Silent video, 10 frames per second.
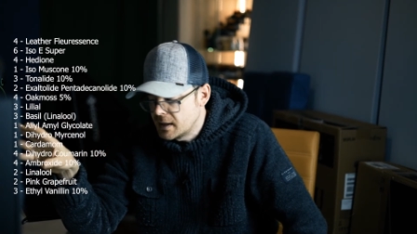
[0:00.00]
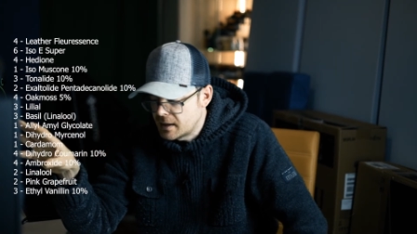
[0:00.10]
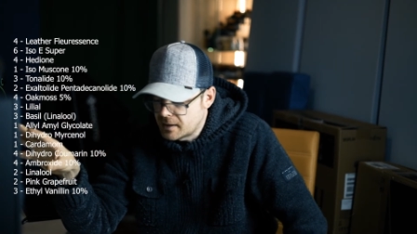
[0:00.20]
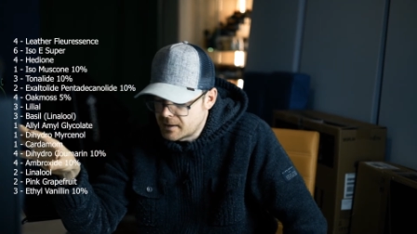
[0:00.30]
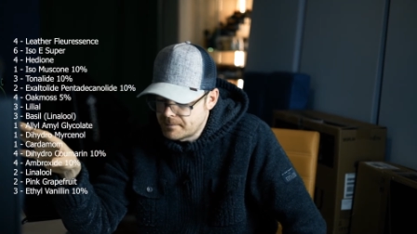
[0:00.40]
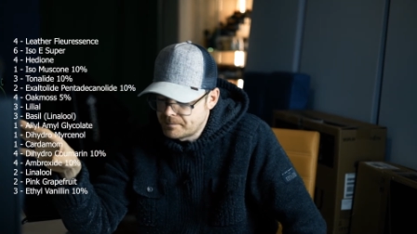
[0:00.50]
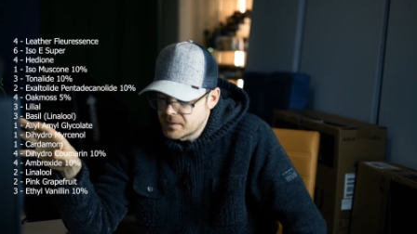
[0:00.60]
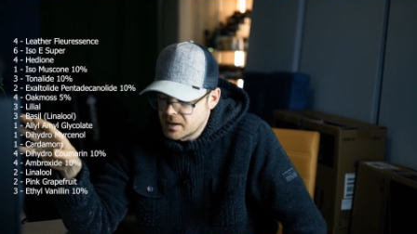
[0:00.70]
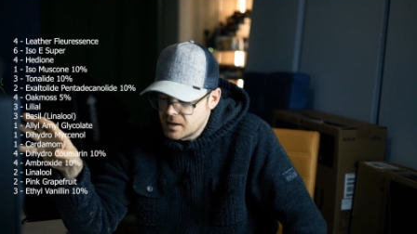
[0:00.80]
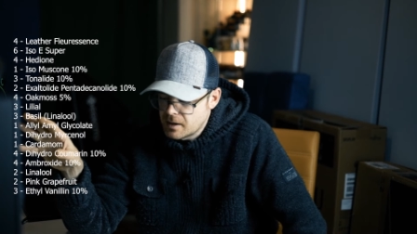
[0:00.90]

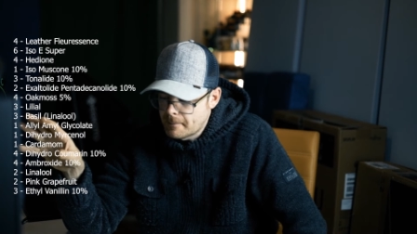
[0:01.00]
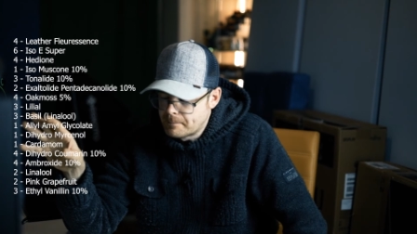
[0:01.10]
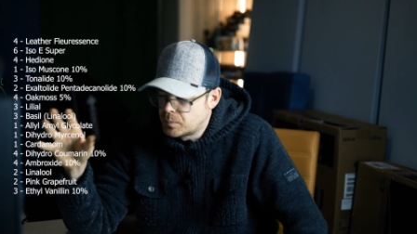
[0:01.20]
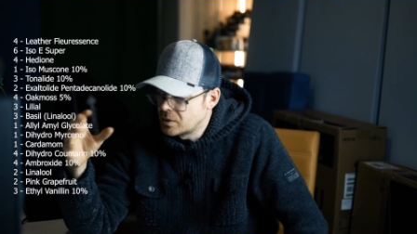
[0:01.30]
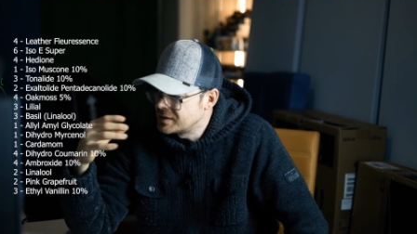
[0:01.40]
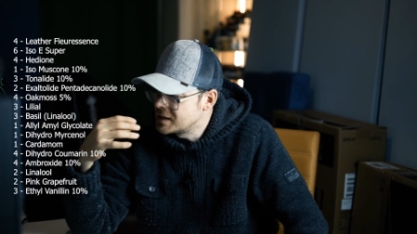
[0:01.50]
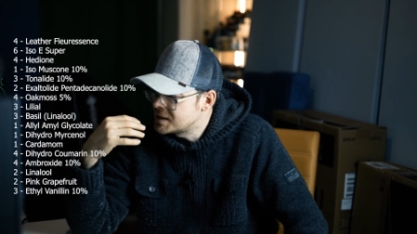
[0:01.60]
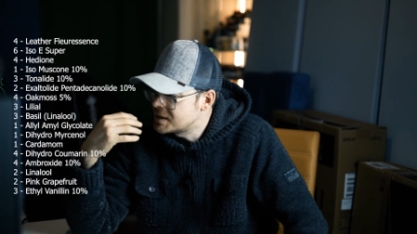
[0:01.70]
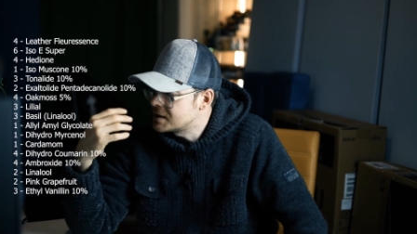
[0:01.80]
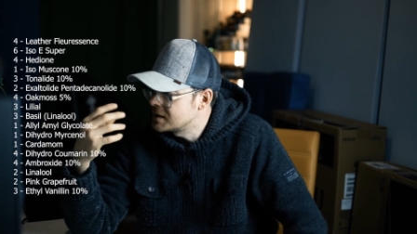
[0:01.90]
but
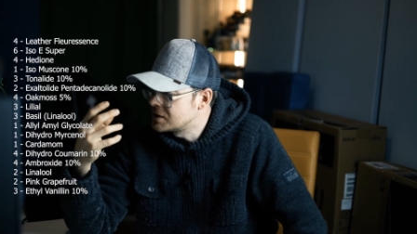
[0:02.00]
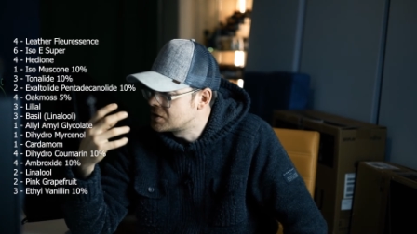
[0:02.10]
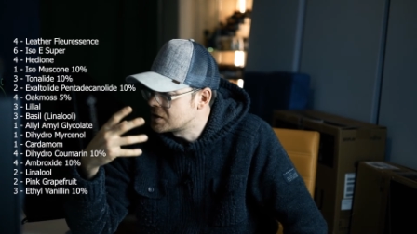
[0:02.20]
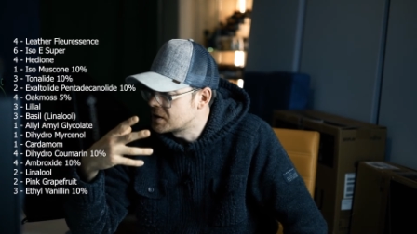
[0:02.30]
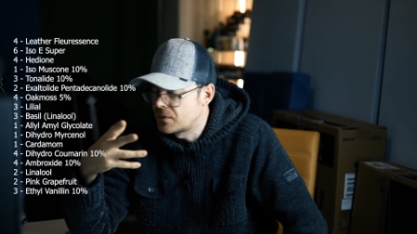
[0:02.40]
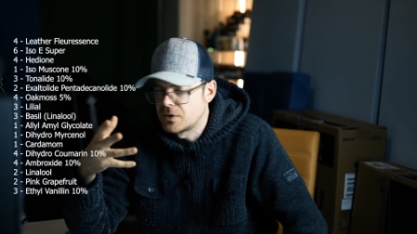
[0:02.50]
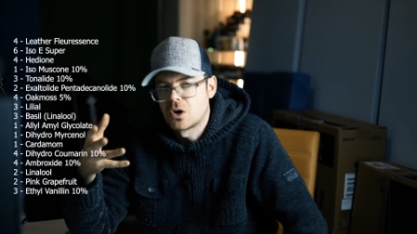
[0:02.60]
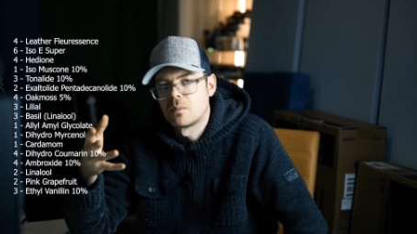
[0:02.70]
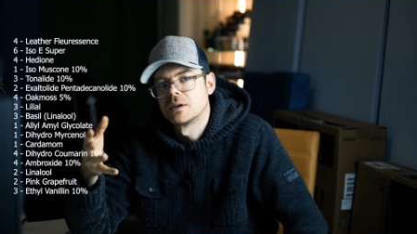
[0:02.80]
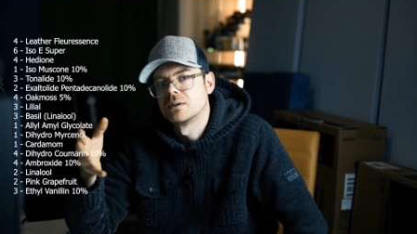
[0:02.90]
this is just a
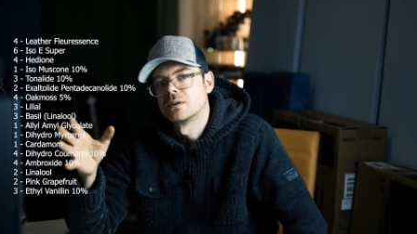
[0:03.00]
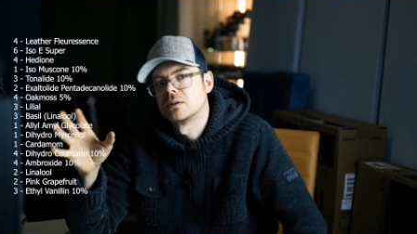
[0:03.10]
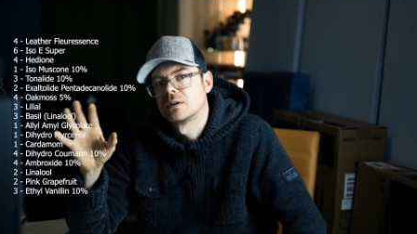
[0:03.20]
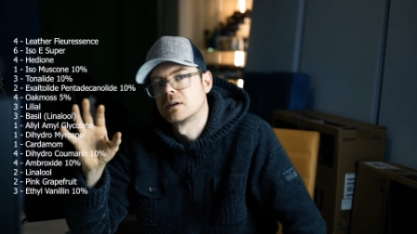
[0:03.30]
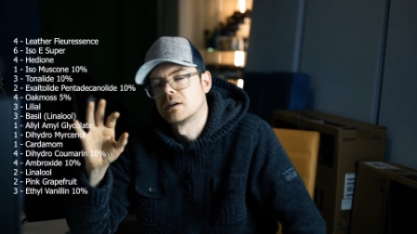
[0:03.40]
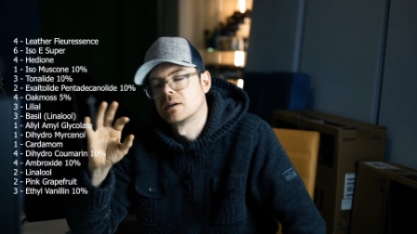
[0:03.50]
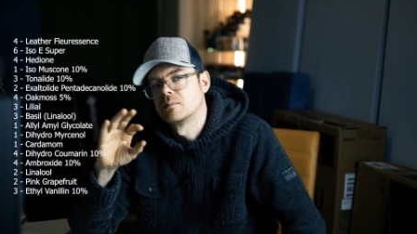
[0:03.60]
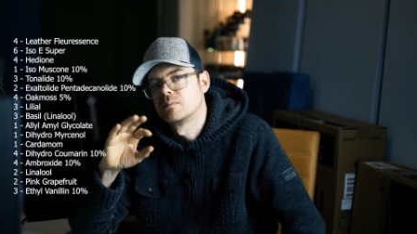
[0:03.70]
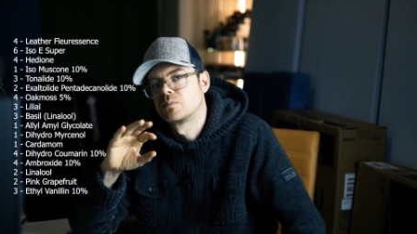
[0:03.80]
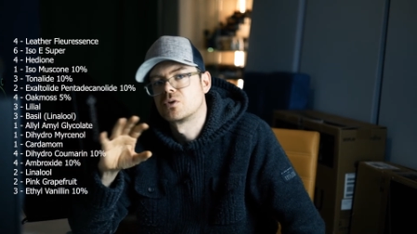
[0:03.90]

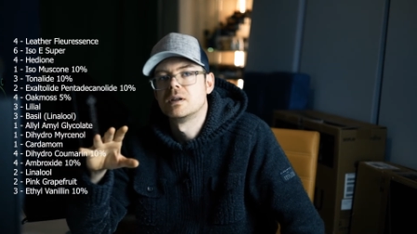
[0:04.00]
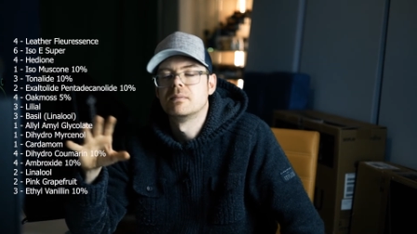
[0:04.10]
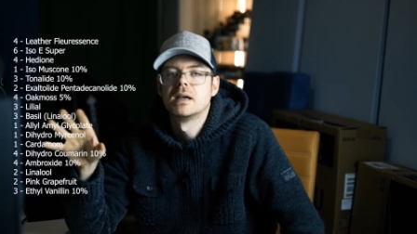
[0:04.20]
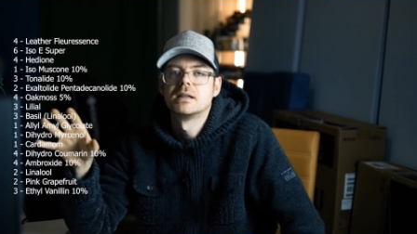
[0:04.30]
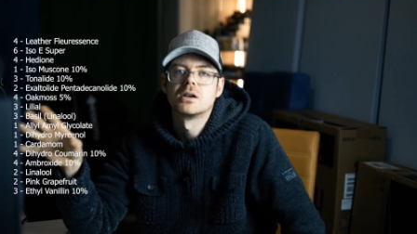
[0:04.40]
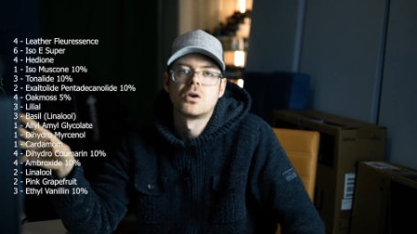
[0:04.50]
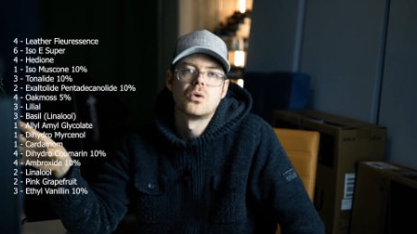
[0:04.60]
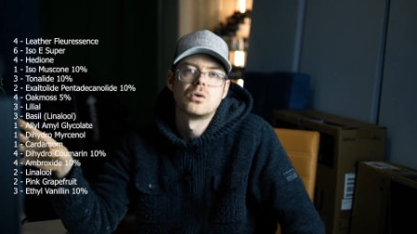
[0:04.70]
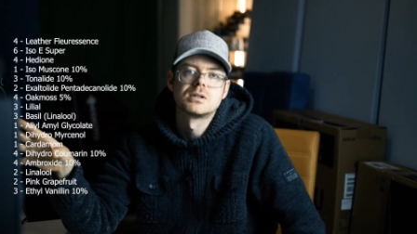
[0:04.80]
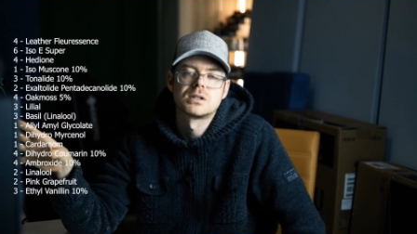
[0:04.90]
phenomenal pre-made
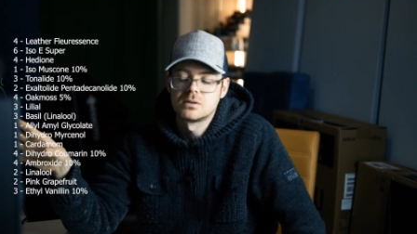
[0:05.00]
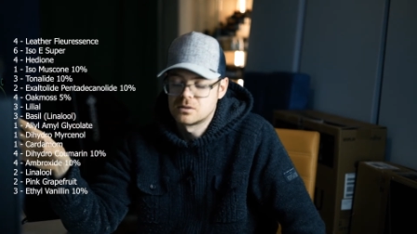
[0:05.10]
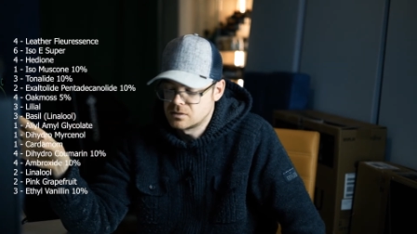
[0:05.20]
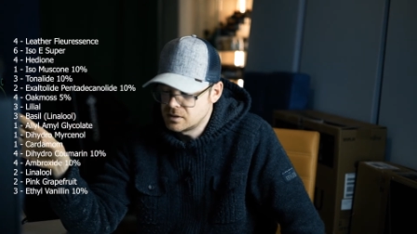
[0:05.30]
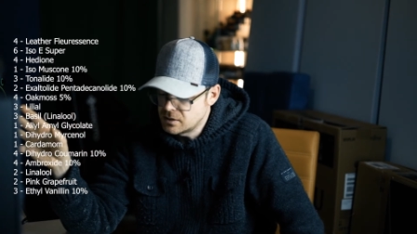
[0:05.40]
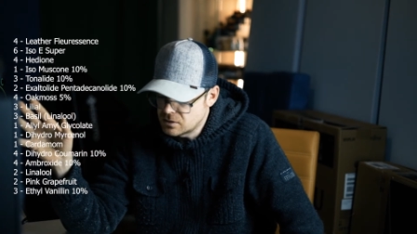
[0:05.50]
accord. So